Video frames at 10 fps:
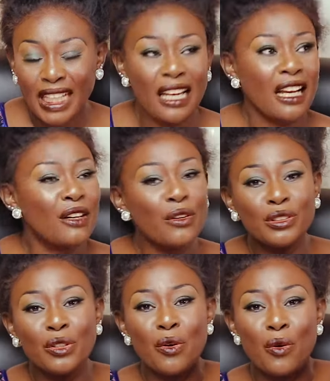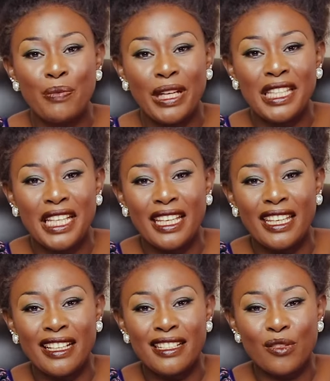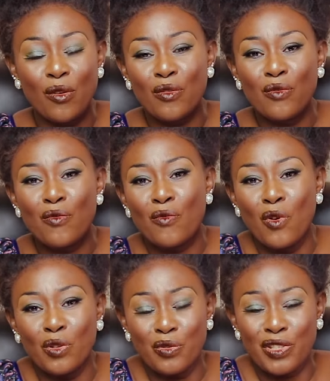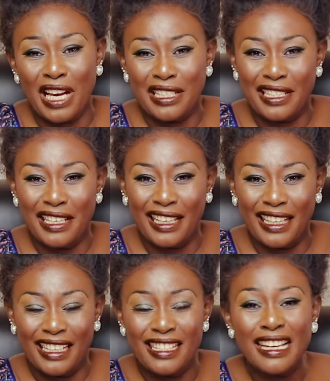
I cannot go open the gates or go to church naked.